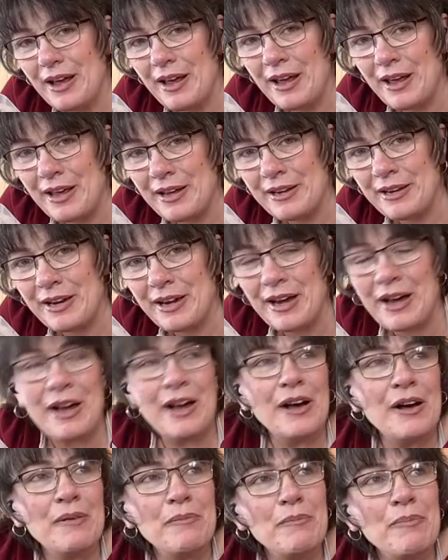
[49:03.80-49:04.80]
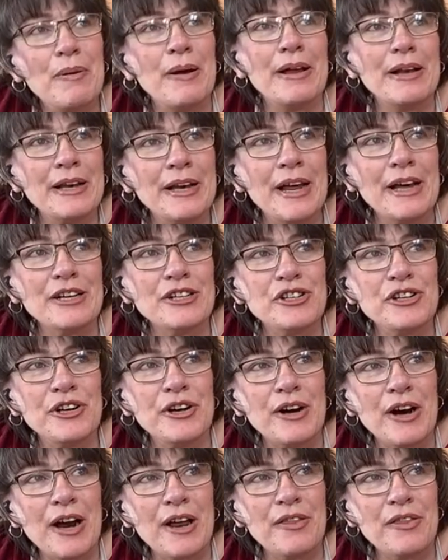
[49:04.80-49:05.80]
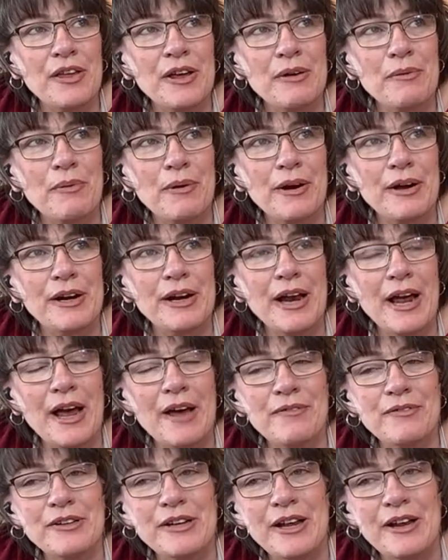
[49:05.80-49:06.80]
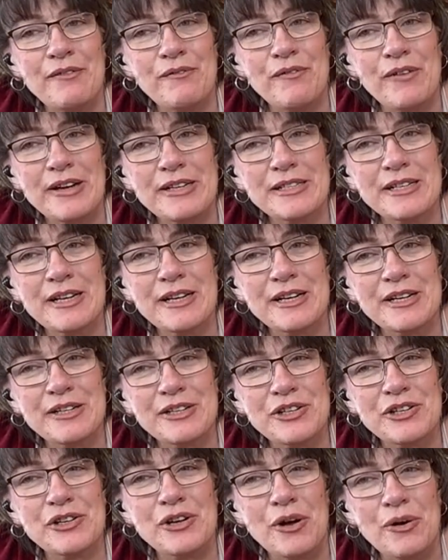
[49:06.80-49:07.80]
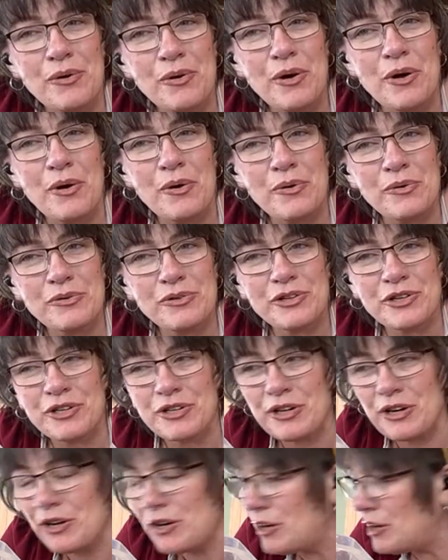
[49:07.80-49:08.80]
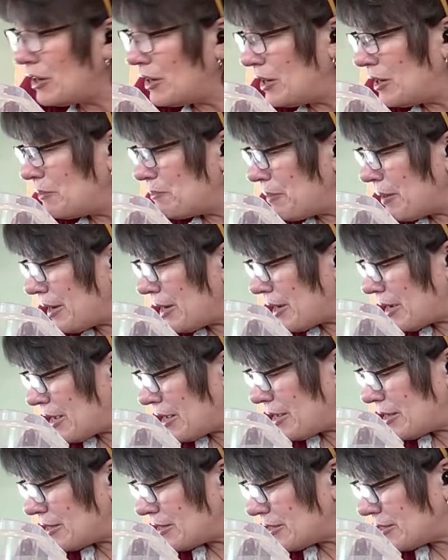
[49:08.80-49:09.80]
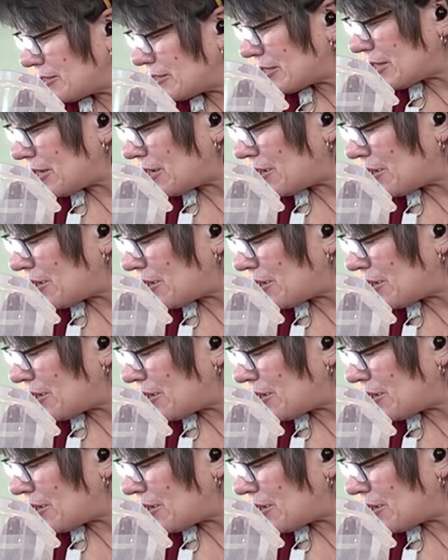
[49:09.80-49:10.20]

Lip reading: And but next year, I think we're going to have to invest in a snow coach because